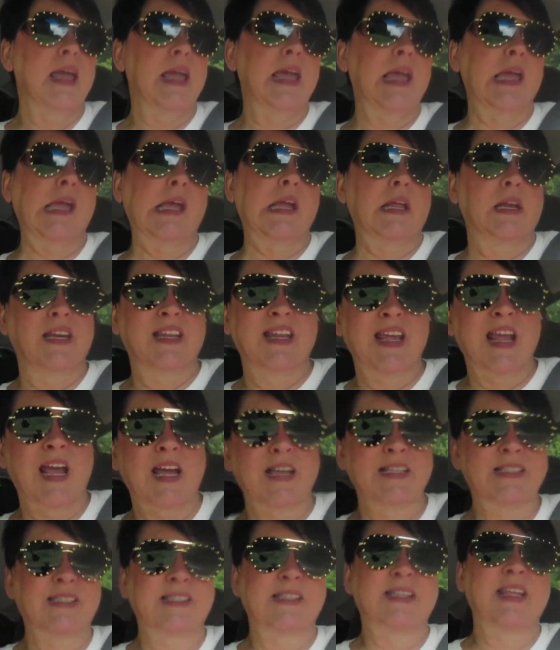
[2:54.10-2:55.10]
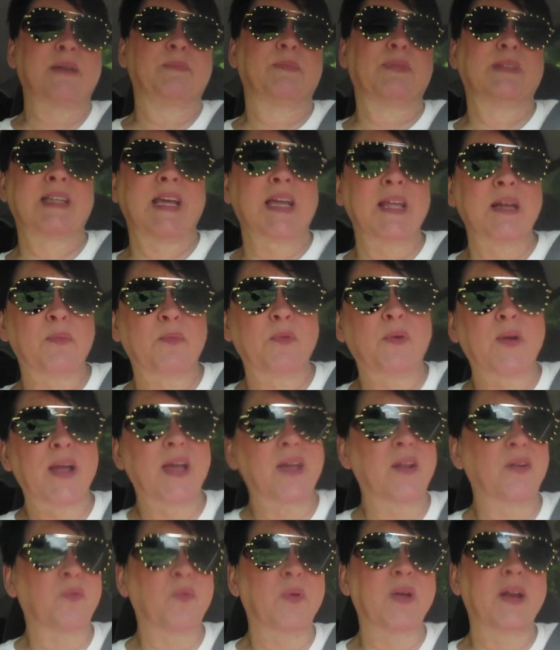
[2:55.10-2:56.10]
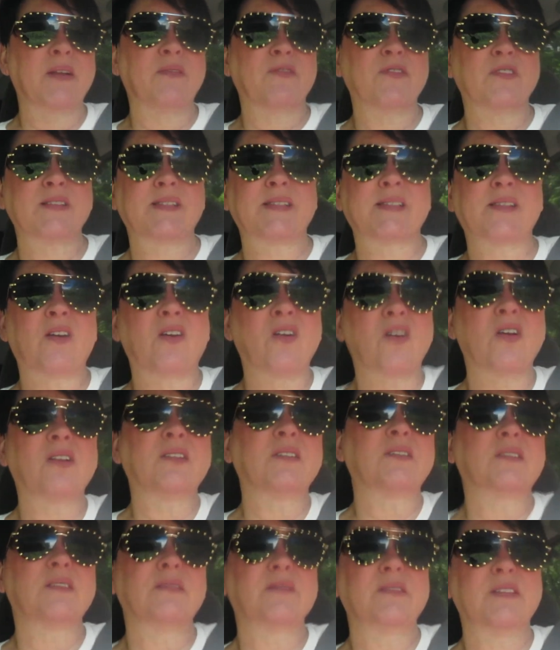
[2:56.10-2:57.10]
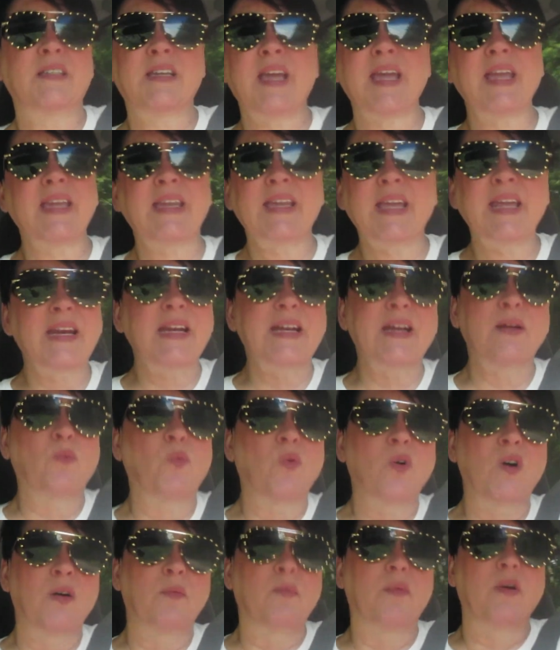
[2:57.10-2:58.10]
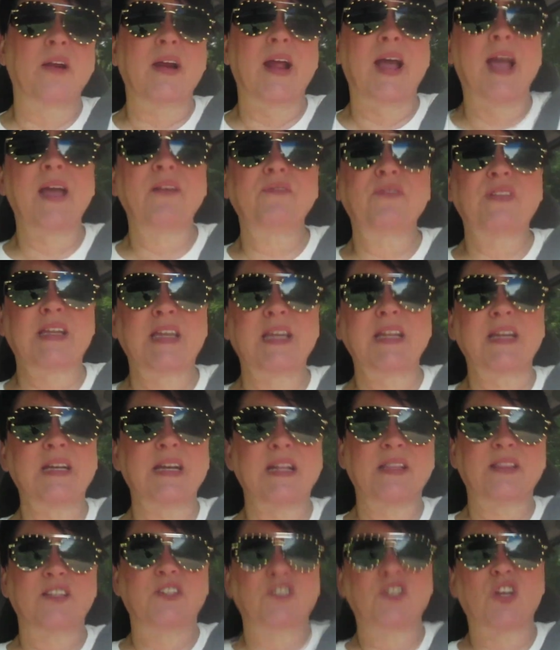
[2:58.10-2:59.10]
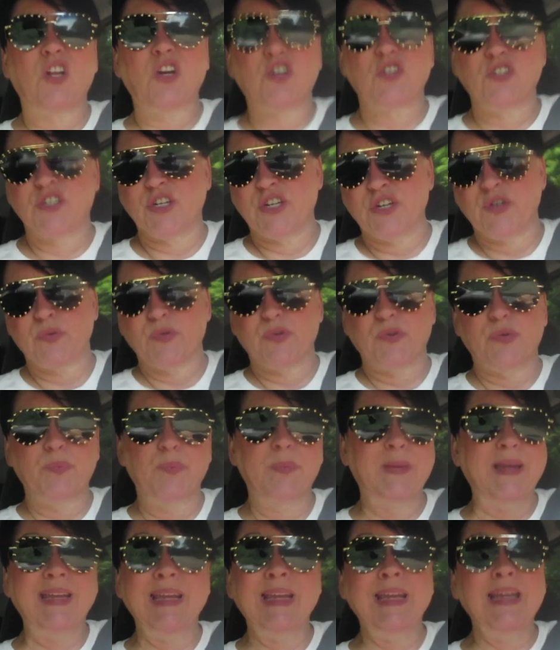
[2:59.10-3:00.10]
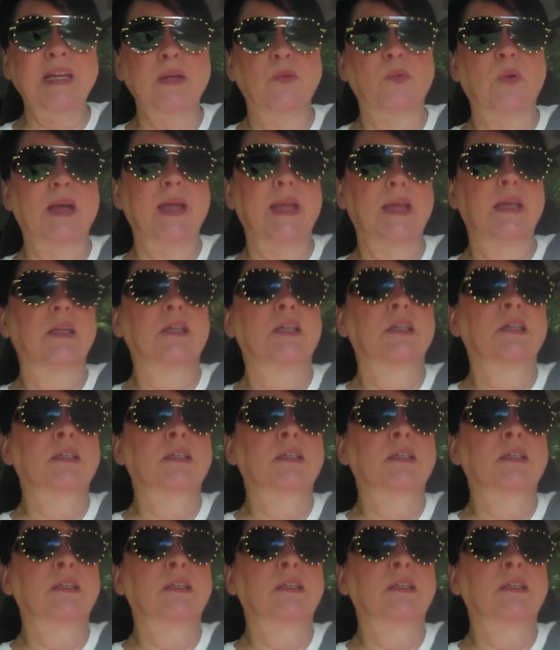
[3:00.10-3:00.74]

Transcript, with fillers: And yeah, it's that potato bread or whatever it's called. You can't get it at Walmart. I have to get it at the Dollar General. But anyway,